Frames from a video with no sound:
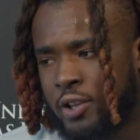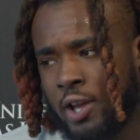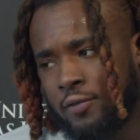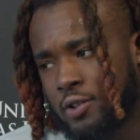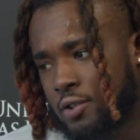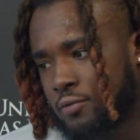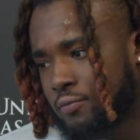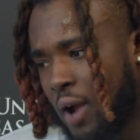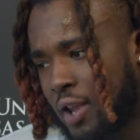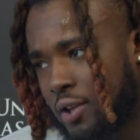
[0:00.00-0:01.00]
Definitely,
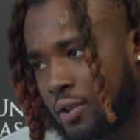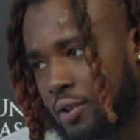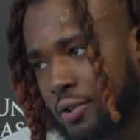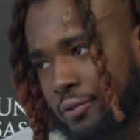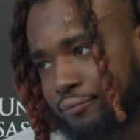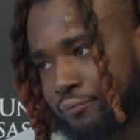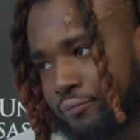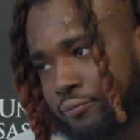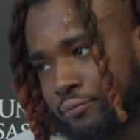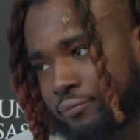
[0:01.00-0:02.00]
probably
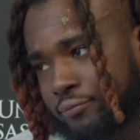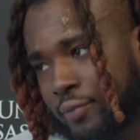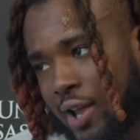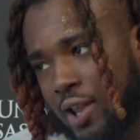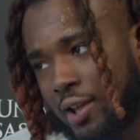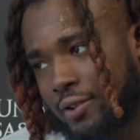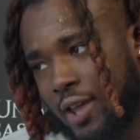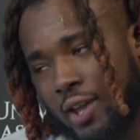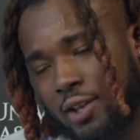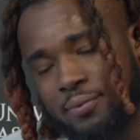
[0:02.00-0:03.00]
like
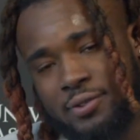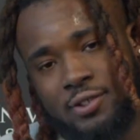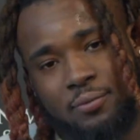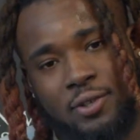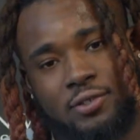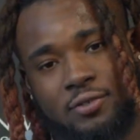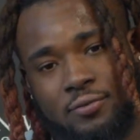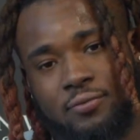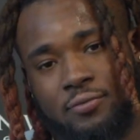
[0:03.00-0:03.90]
80% mental